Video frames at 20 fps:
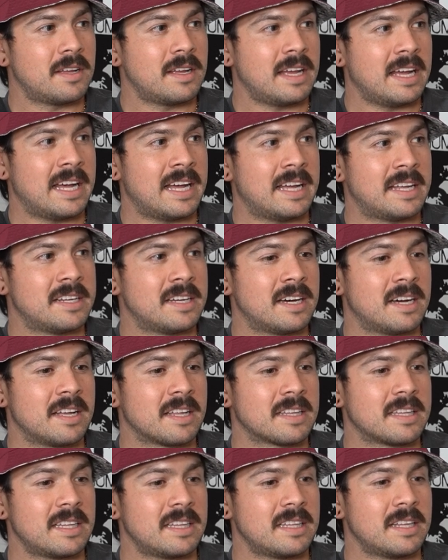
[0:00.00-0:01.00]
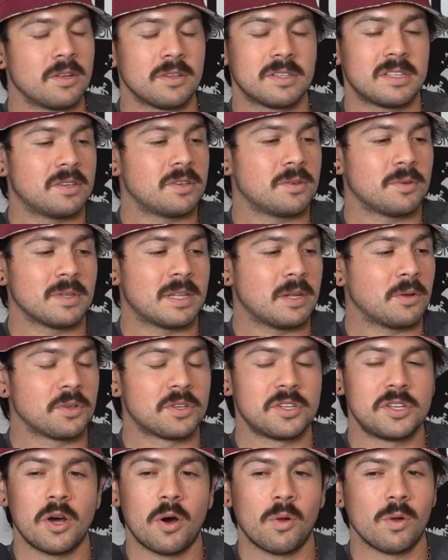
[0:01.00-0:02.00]
and they'll
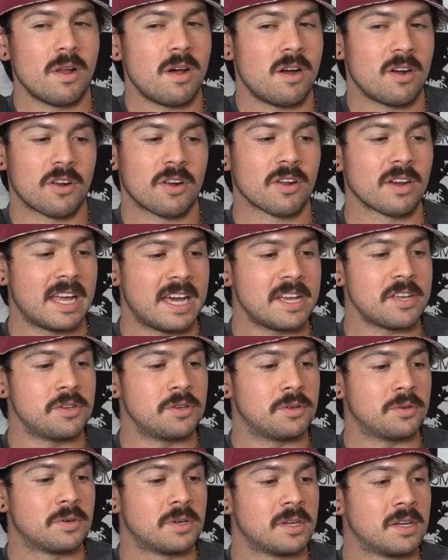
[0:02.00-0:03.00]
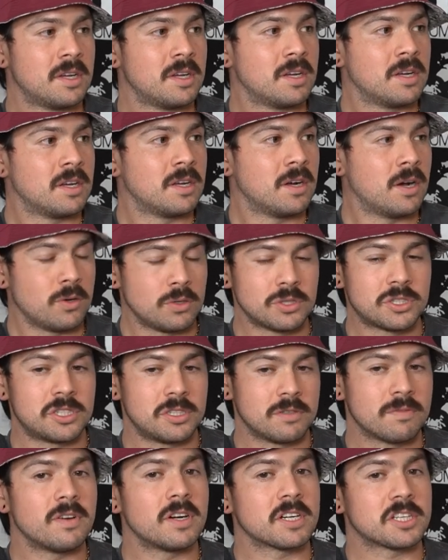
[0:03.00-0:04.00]
no longer let you host
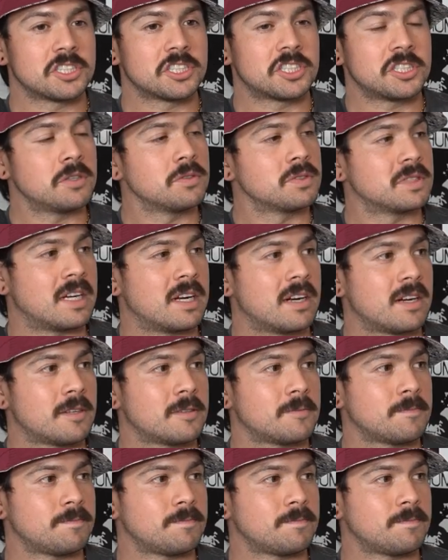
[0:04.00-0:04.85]
your fucking shows there.